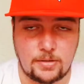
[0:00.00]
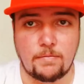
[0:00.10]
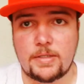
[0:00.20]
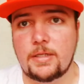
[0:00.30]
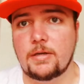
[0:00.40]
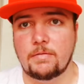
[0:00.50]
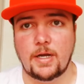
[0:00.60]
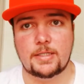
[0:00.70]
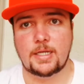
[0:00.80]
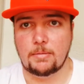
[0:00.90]
Obviously, the
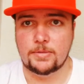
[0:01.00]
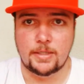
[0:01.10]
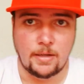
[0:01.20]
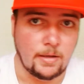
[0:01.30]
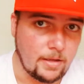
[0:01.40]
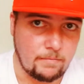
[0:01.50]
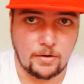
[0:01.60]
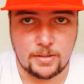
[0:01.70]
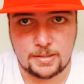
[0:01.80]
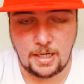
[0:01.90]
device comes in
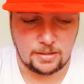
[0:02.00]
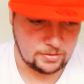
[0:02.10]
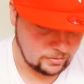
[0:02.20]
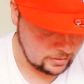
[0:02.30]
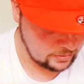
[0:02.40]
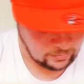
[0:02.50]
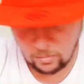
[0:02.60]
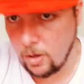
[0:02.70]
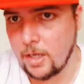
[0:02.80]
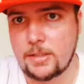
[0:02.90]
various colors. You got your
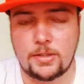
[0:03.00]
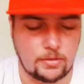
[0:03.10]
white, you